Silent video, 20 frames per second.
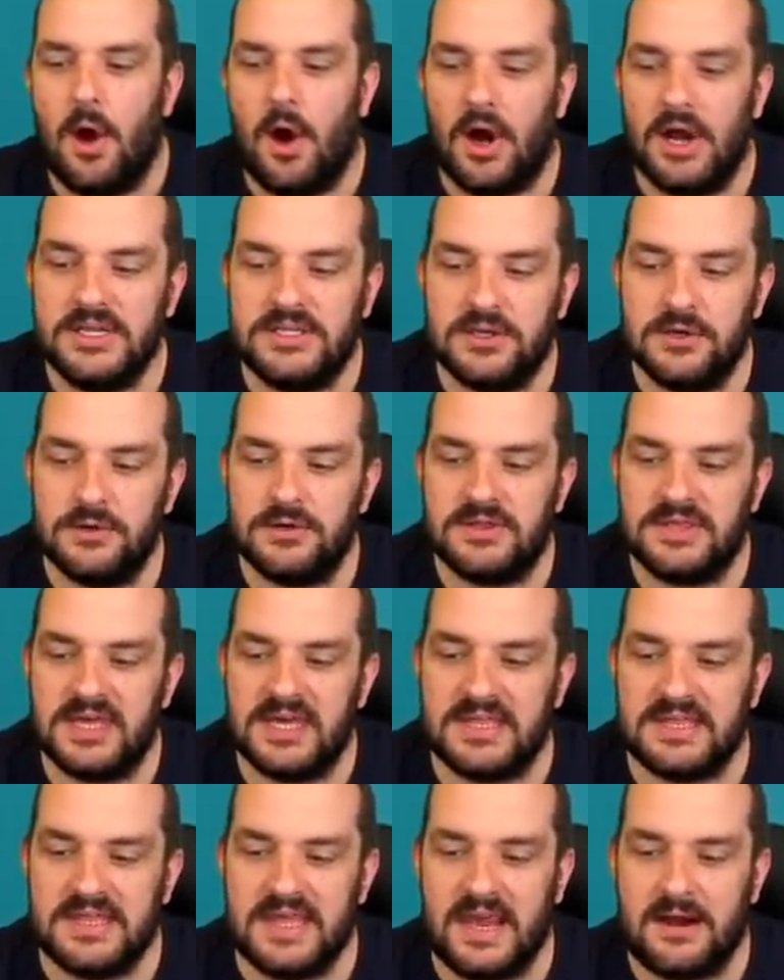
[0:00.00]
I do
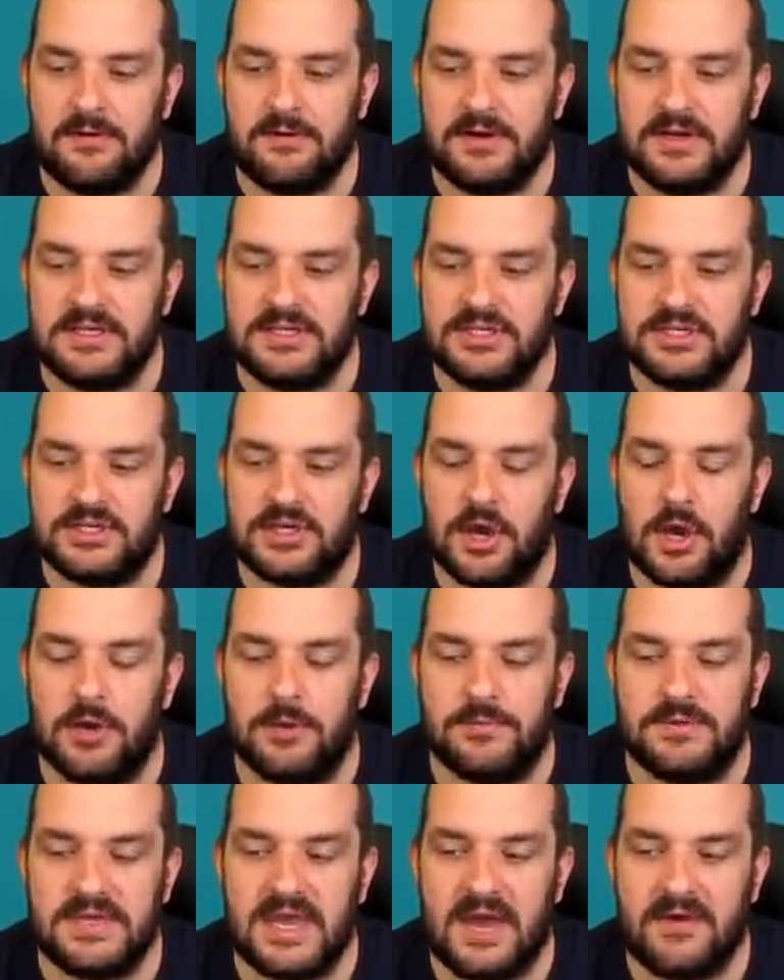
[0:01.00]
think there is
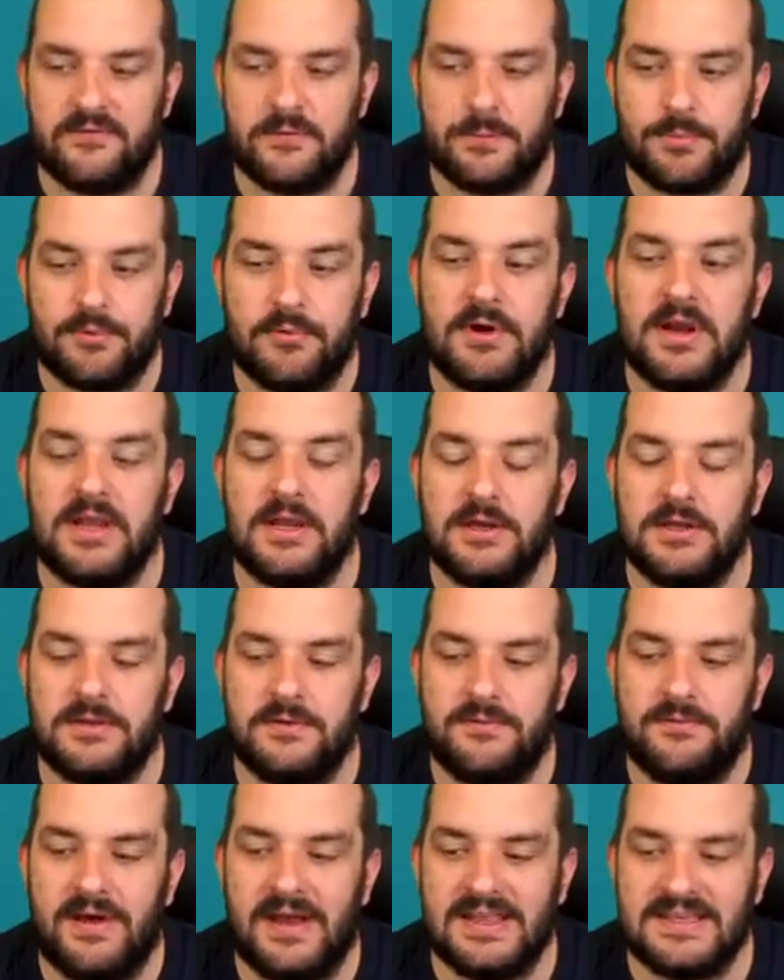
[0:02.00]
scope to have a pretty good
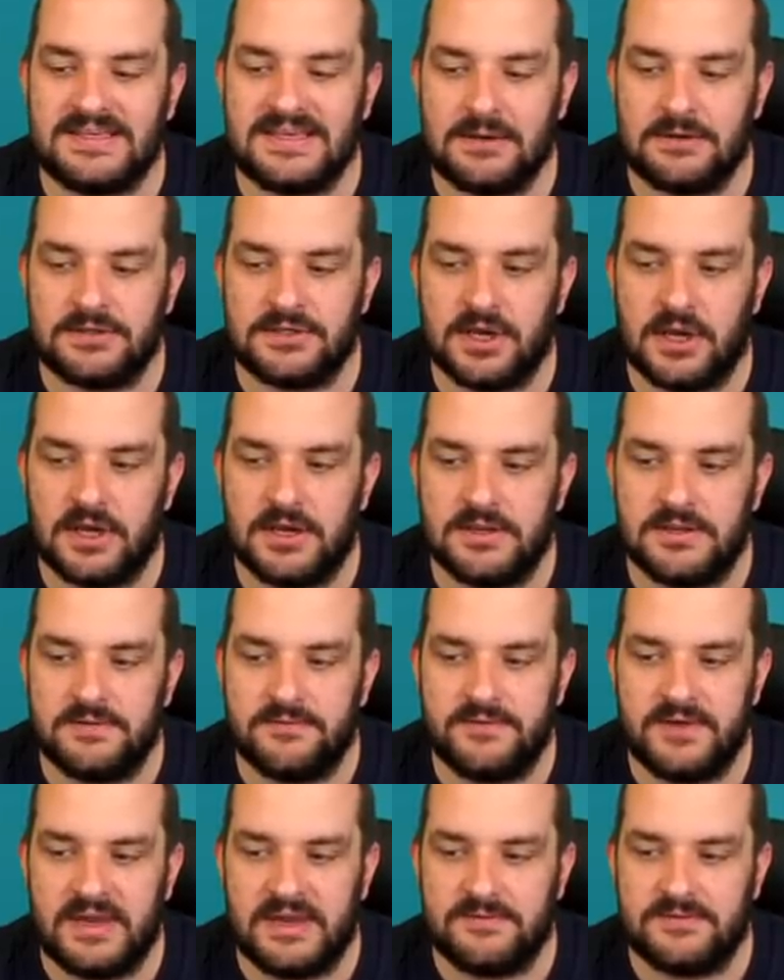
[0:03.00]
defense outside of
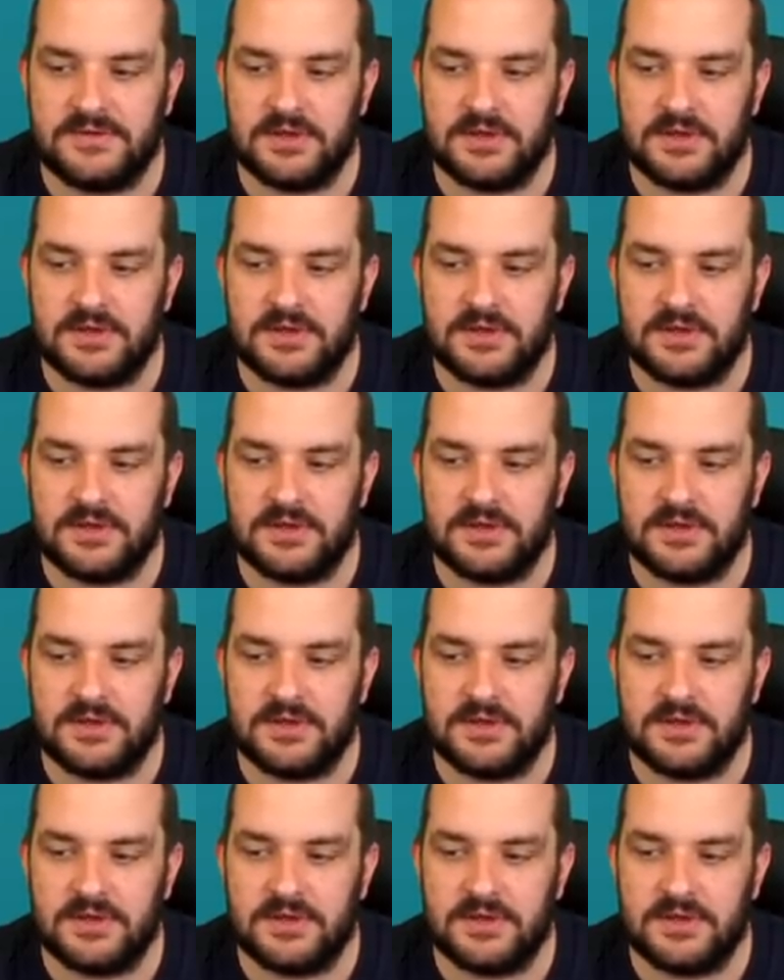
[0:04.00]
Deviv.